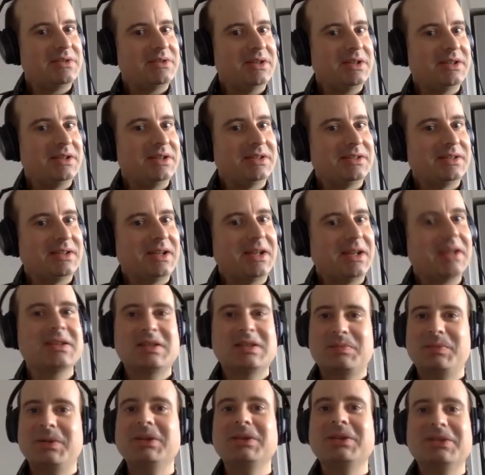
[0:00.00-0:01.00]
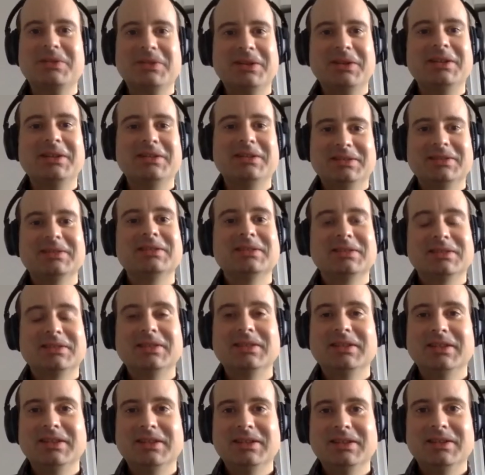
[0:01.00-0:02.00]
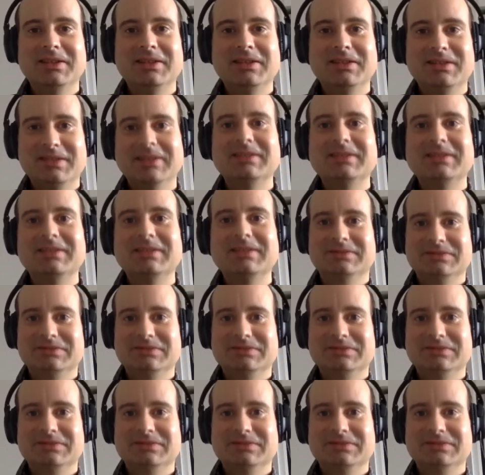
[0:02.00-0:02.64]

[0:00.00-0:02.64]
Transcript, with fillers: it. I can yeah. speak to it. Yeah. So, uh, what about